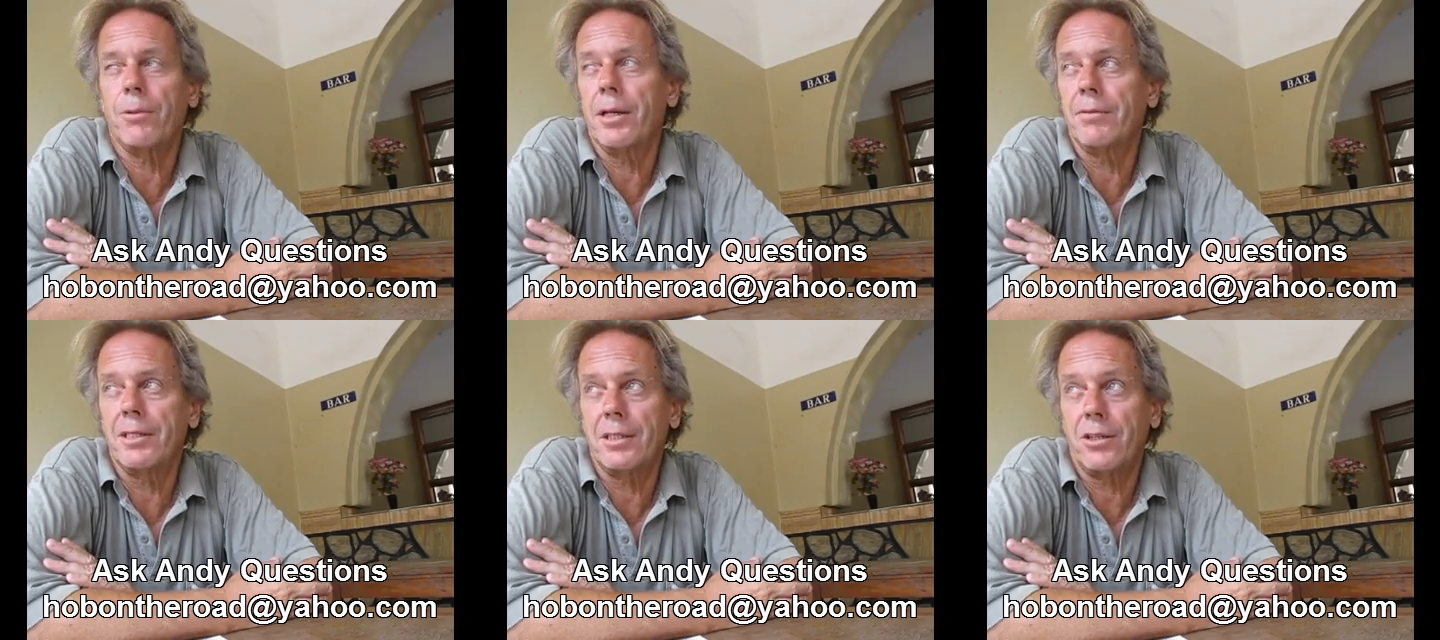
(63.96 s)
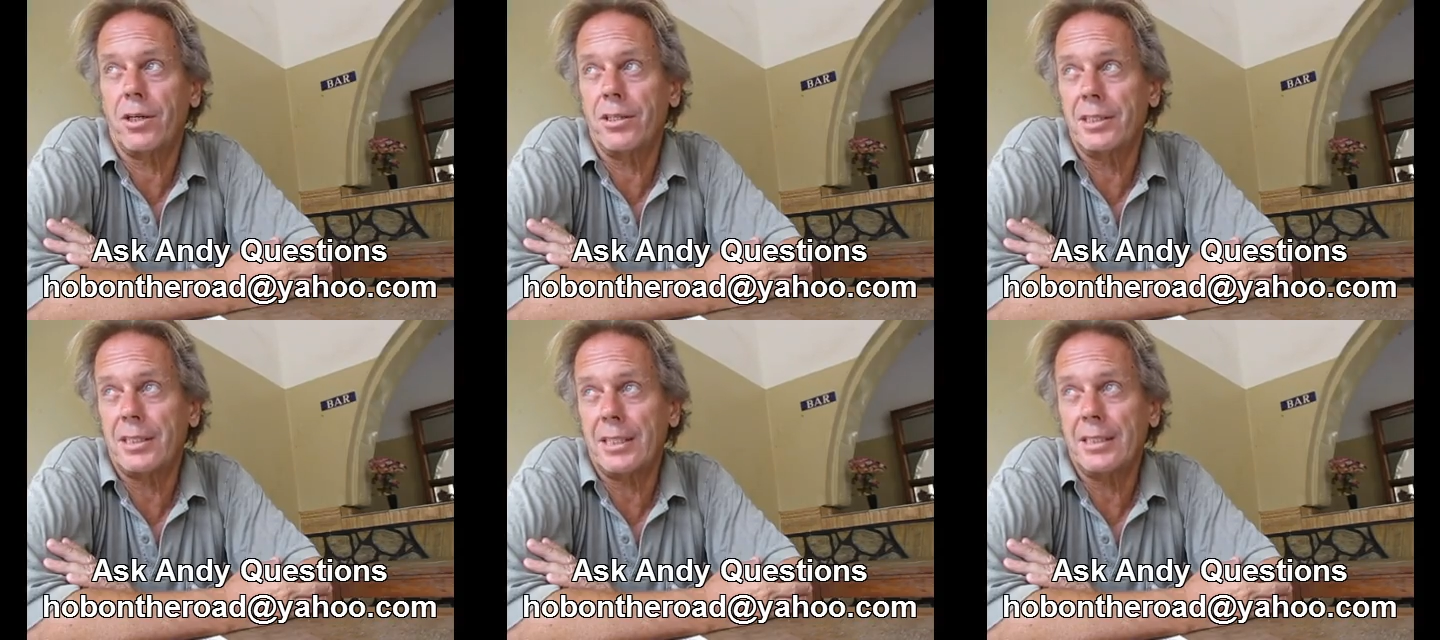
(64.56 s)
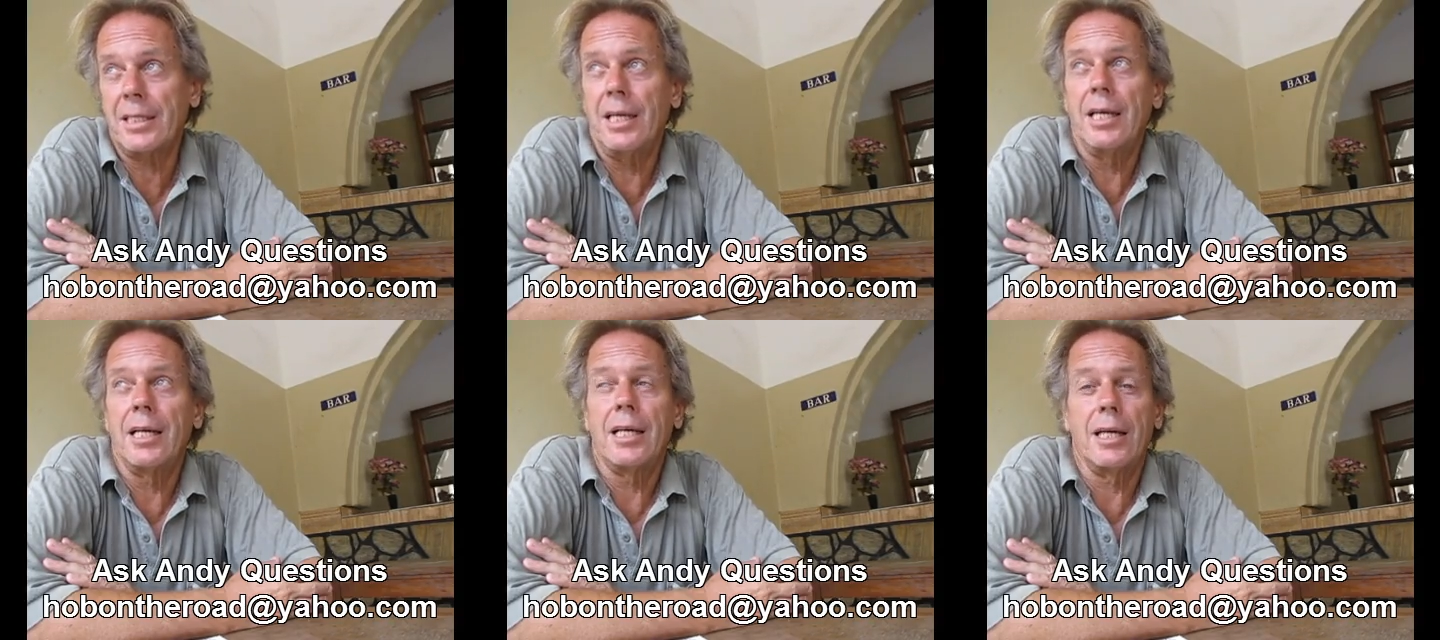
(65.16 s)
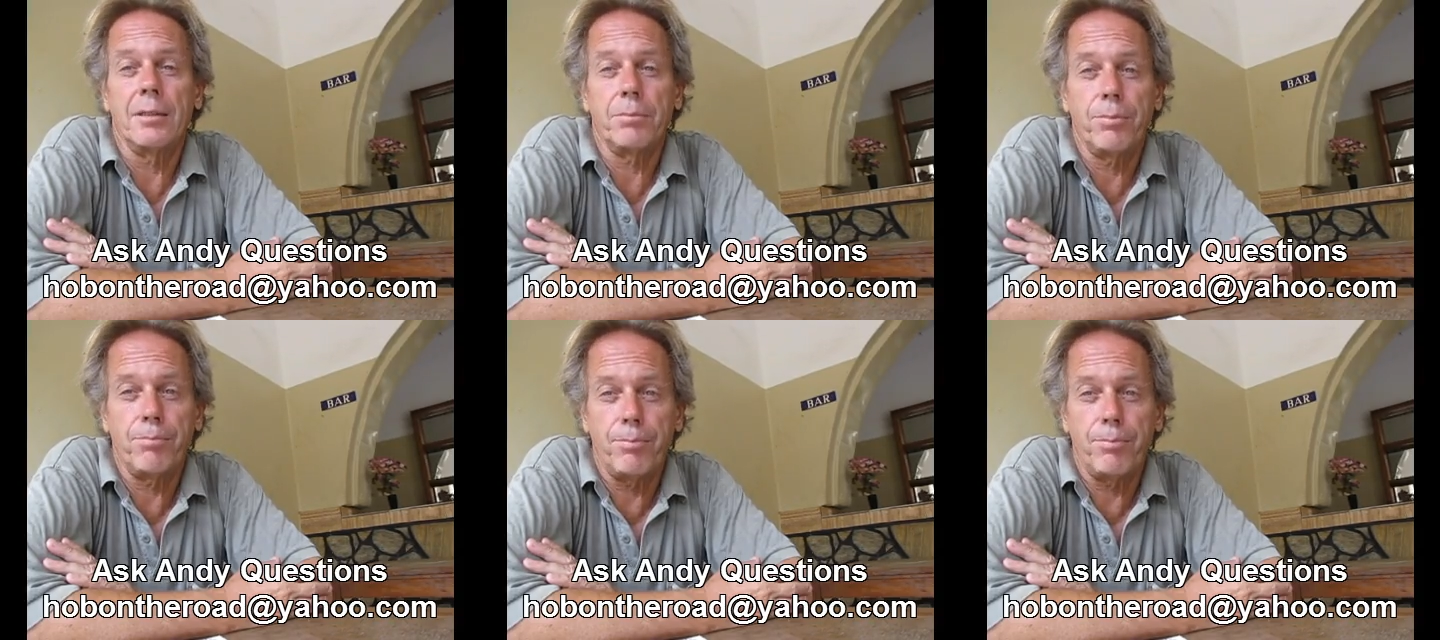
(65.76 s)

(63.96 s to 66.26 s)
whatever you call these things, and